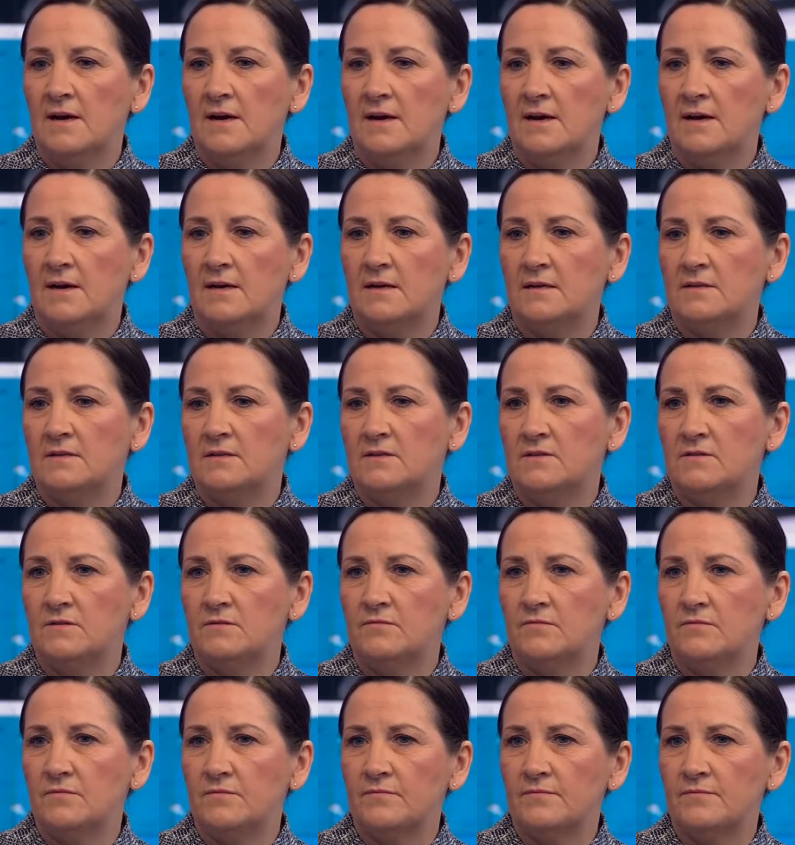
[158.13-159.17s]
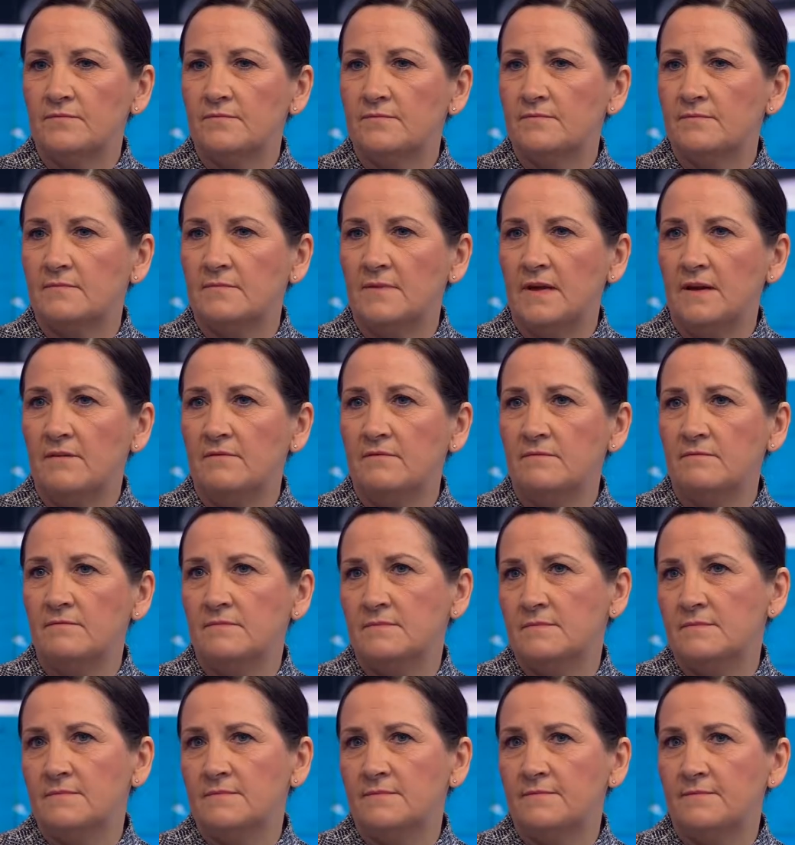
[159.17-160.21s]
And then
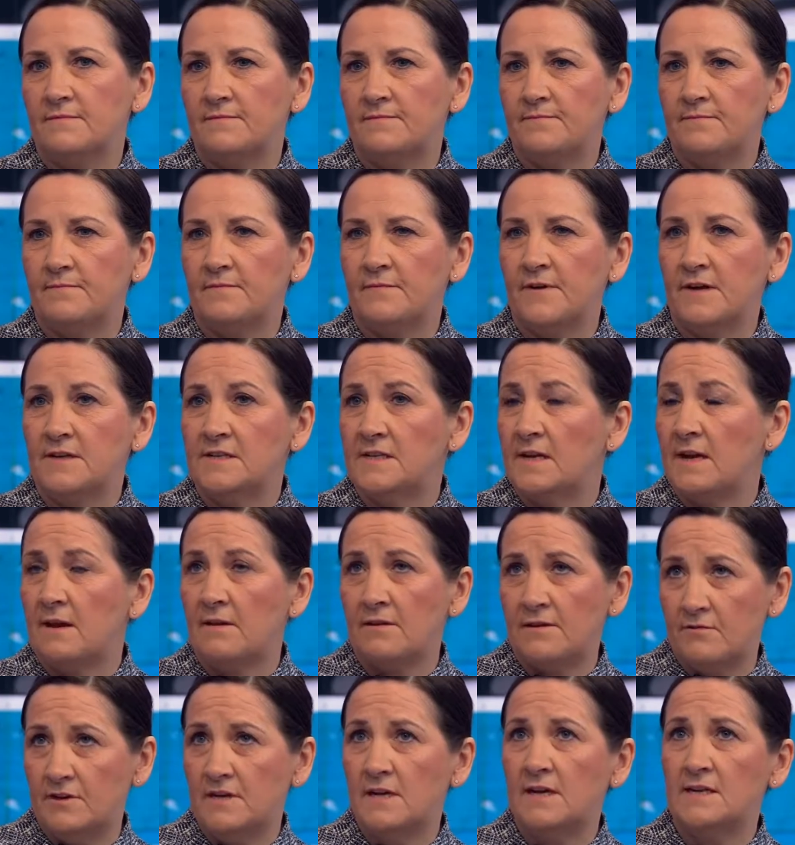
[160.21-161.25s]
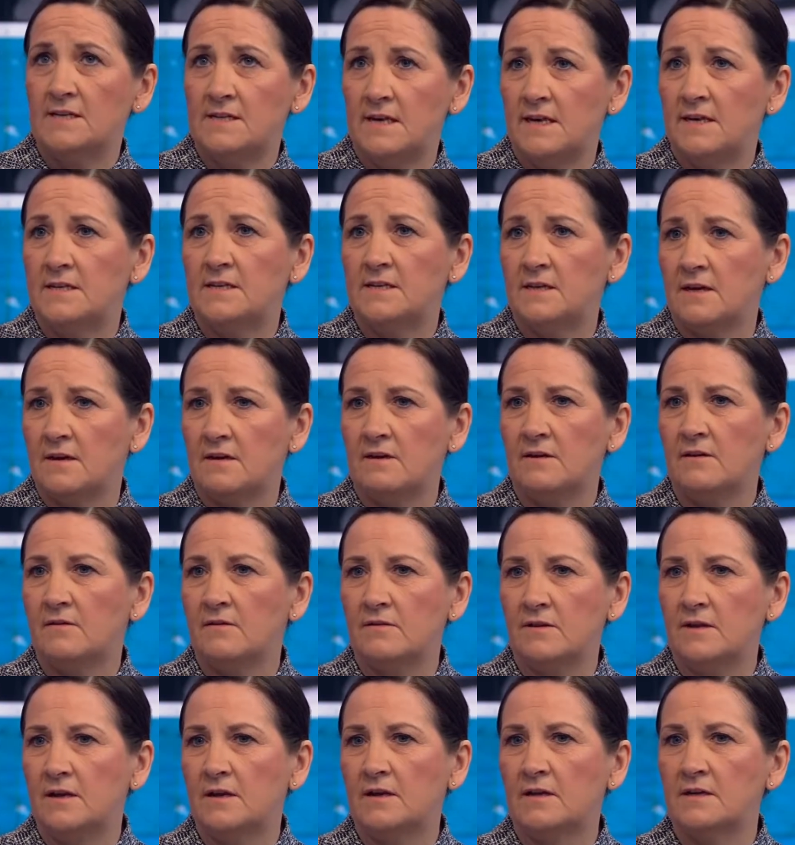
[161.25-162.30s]
finding out three days later
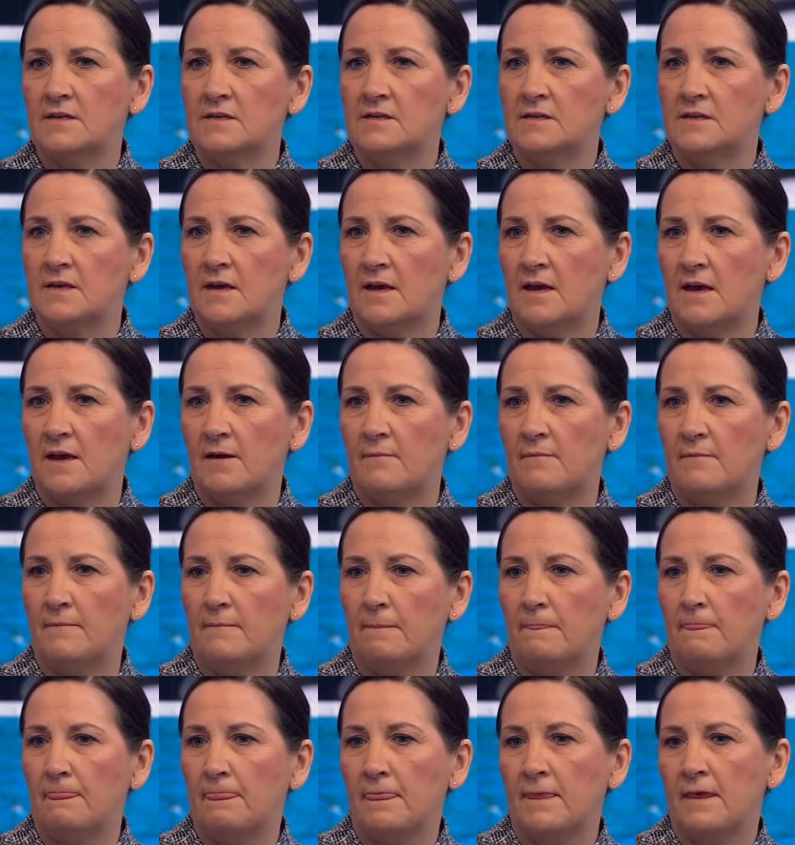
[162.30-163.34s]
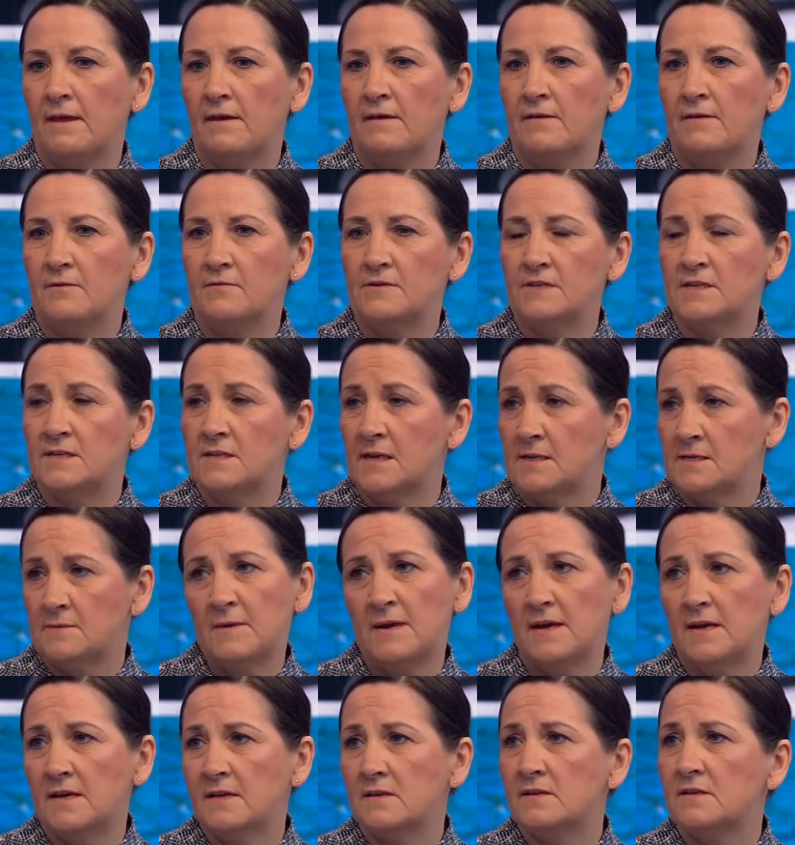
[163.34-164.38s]
that um, there was a
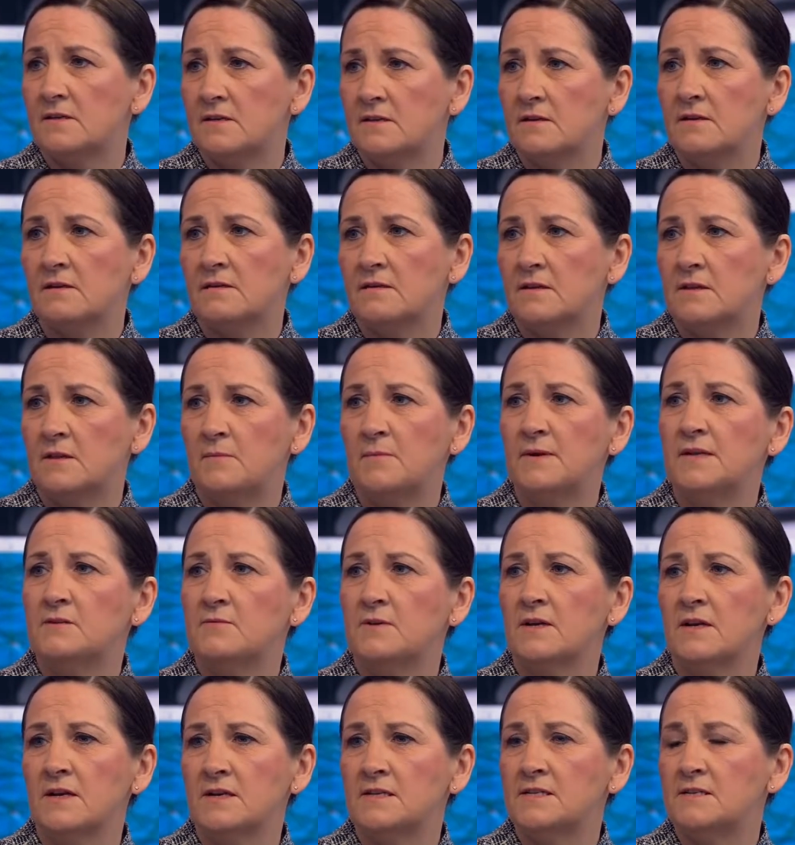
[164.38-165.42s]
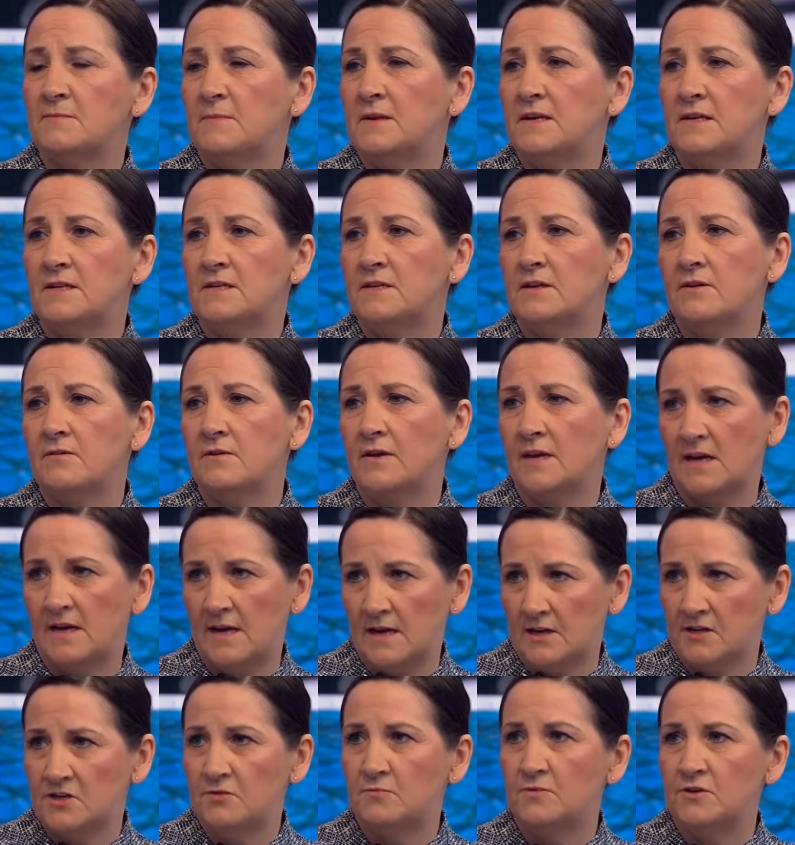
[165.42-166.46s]
suspect that the police would like to speak to in
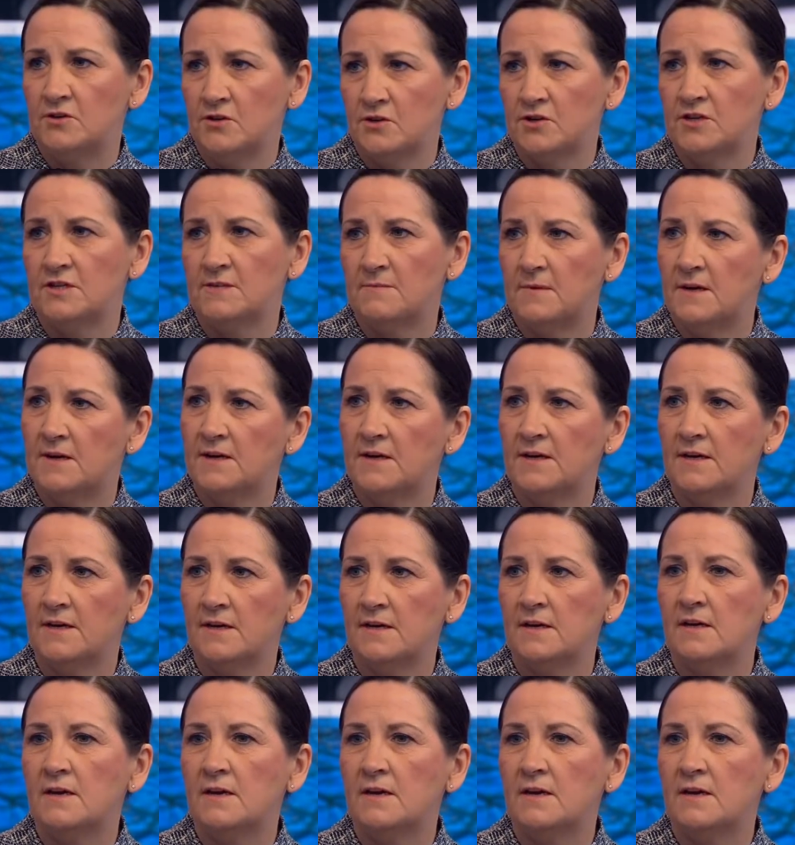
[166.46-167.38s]
connection with Josh's murder.